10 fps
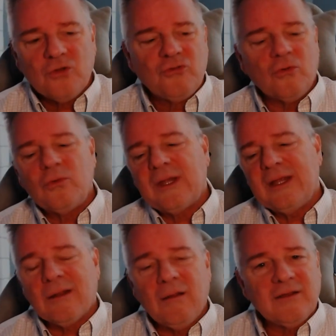Don't
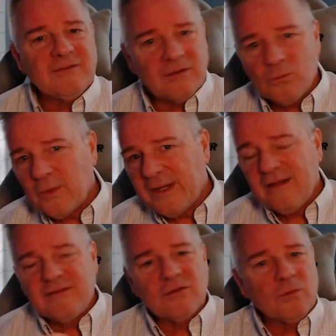get lost in the
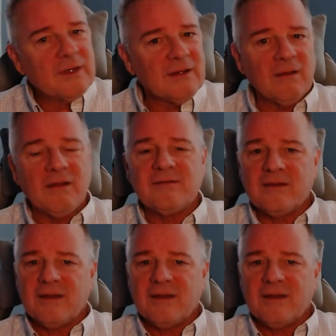weeds, don't get lost